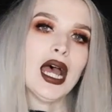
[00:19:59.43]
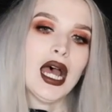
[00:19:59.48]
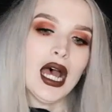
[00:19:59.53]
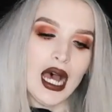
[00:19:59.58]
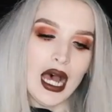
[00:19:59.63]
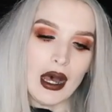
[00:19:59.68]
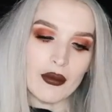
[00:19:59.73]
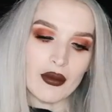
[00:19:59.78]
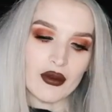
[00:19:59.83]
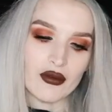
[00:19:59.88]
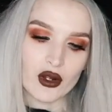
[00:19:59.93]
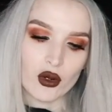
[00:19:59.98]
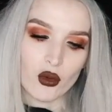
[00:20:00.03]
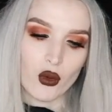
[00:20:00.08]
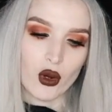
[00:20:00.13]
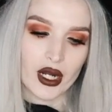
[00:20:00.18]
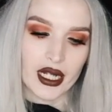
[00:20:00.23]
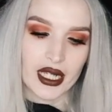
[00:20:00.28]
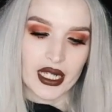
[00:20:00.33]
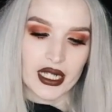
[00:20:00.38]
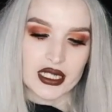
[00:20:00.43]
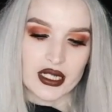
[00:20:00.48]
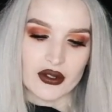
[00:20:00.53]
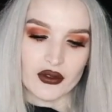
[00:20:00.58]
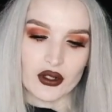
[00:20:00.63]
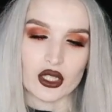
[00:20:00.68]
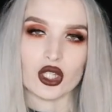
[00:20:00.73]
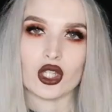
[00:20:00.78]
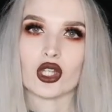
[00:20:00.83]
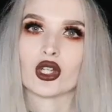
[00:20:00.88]
if you're wanting a
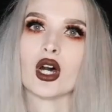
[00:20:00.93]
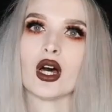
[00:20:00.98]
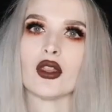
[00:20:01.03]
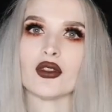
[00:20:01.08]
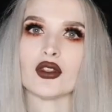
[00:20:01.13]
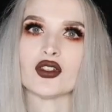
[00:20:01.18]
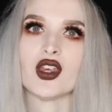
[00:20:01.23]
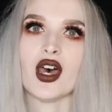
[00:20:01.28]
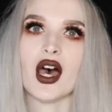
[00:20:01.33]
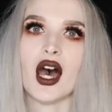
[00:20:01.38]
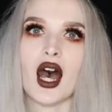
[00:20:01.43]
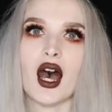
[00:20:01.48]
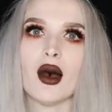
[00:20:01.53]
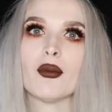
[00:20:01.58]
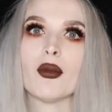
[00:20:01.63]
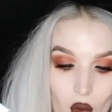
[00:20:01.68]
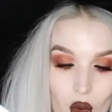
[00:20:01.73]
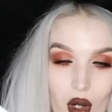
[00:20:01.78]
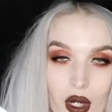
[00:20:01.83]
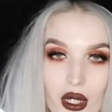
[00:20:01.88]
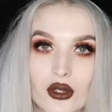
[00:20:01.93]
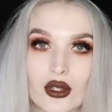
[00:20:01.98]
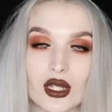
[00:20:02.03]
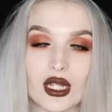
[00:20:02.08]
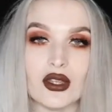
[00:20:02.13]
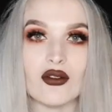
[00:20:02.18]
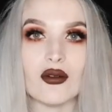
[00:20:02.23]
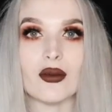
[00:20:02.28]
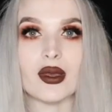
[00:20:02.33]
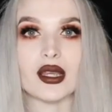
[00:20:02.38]
different look on the top. Or you could
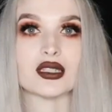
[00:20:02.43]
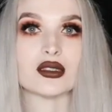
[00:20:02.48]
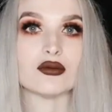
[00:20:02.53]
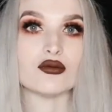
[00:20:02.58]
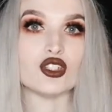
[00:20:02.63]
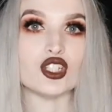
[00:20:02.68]
even make some